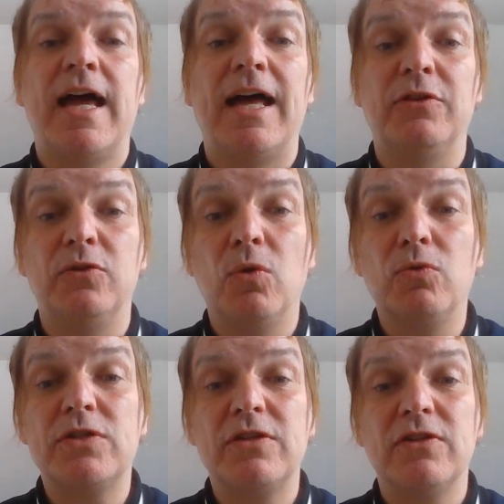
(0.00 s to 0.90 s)
And the
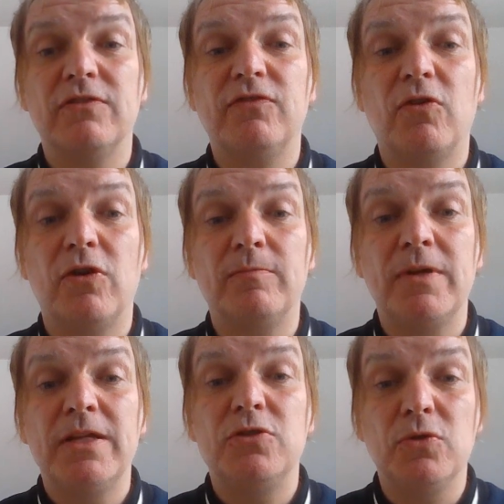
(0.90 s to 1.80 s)
notes to the form
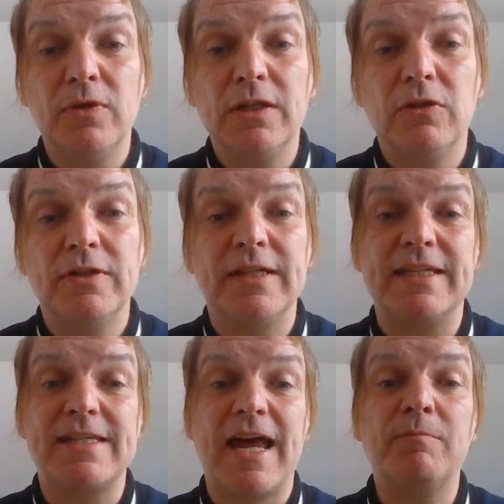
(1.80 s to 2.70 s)
do include an
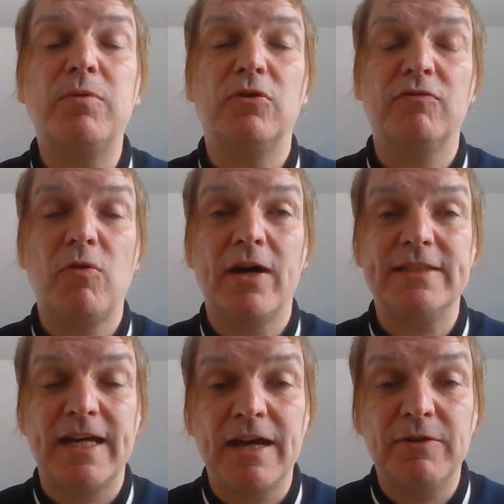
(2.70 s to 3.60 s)
example of what a
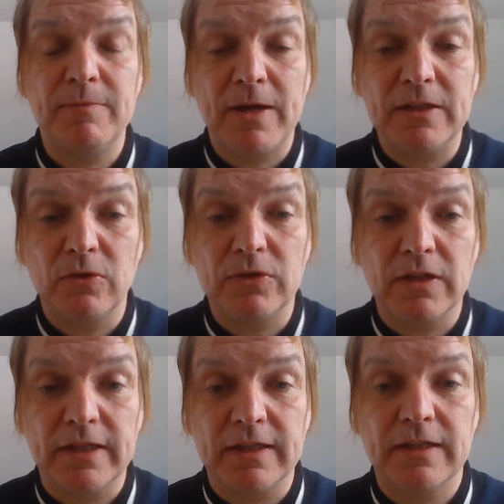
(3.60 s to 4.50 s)
diary might look
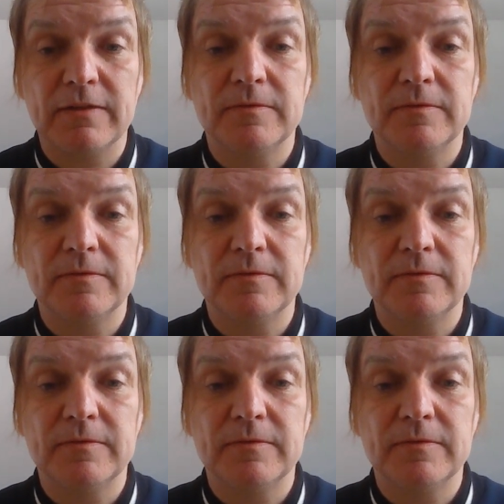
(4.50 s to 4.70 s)
like.